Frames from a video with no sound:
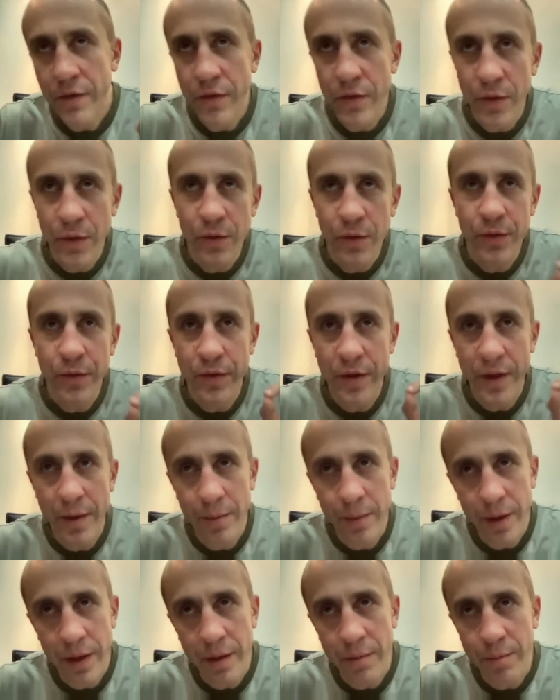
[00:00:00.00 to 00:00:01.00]
due to
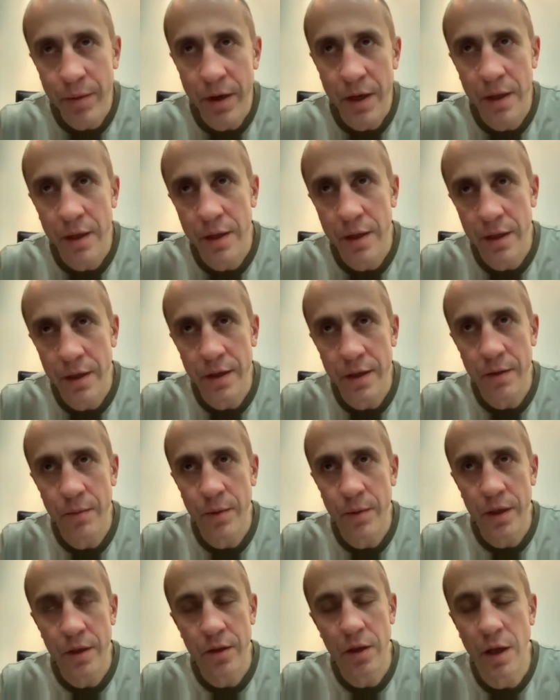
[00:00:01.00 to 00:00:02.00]
some politics
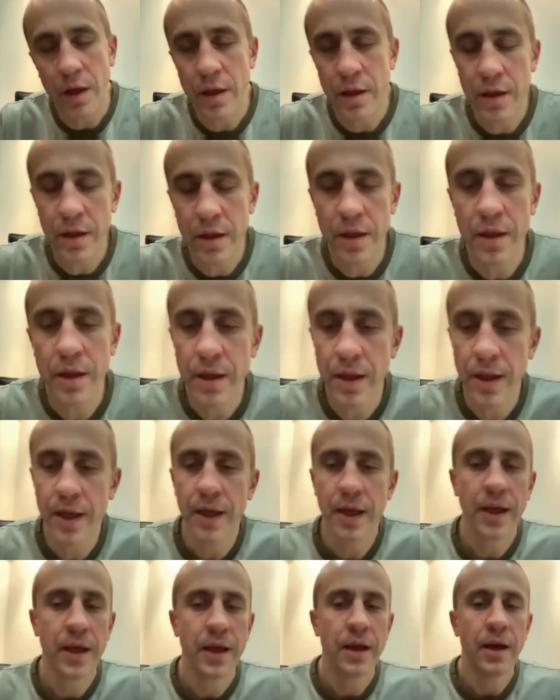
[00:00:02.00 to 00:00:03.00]
with exchanges.
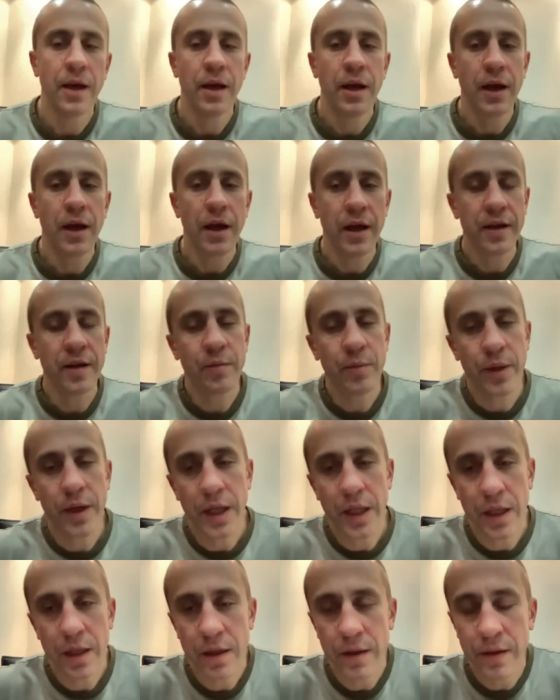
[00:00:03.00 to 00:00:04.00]
I
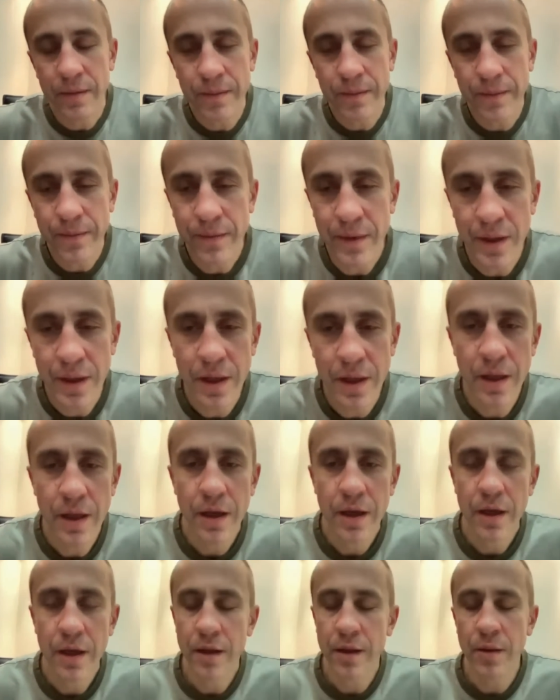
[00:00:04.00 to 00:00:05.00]
explained it.
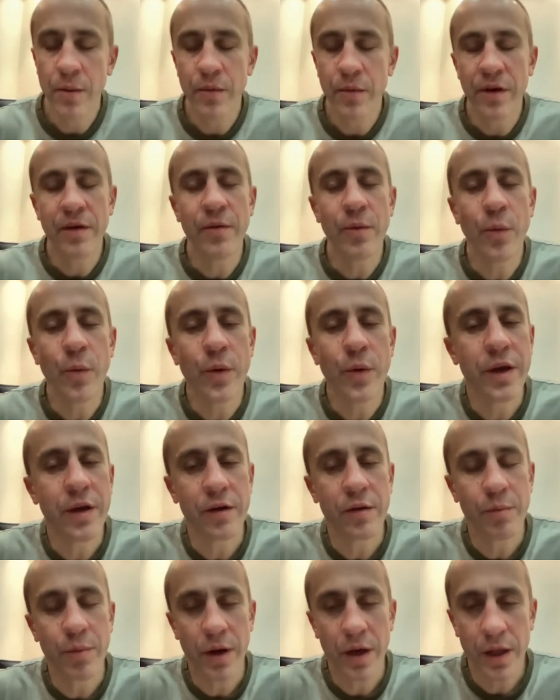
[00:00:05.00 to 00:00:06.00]
It's a very
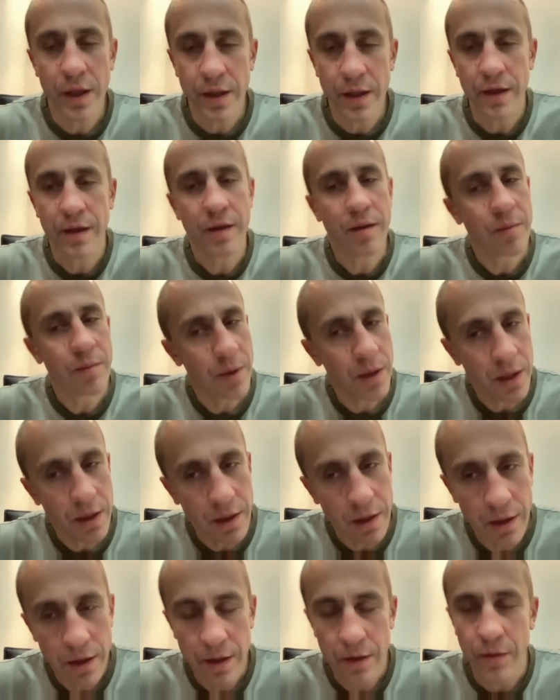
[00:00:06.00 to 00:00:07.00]
weird politics,
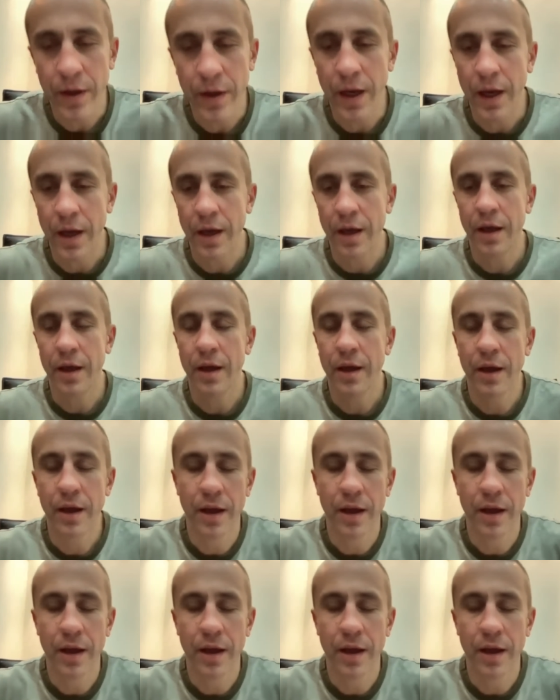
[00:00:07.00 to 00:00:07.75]
but okay.